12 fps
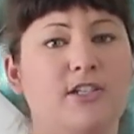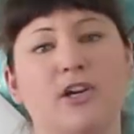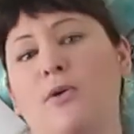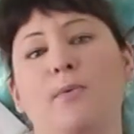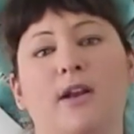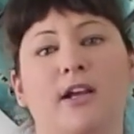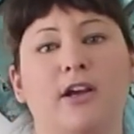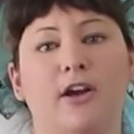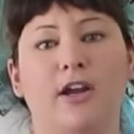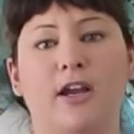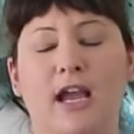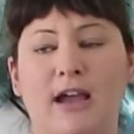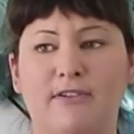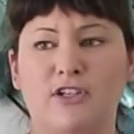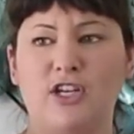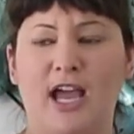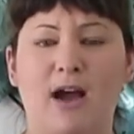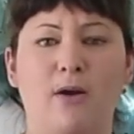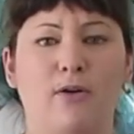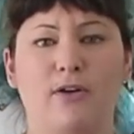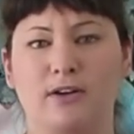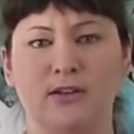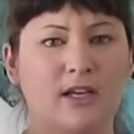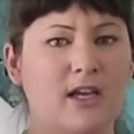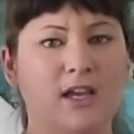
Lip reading: don't want to go have a shower and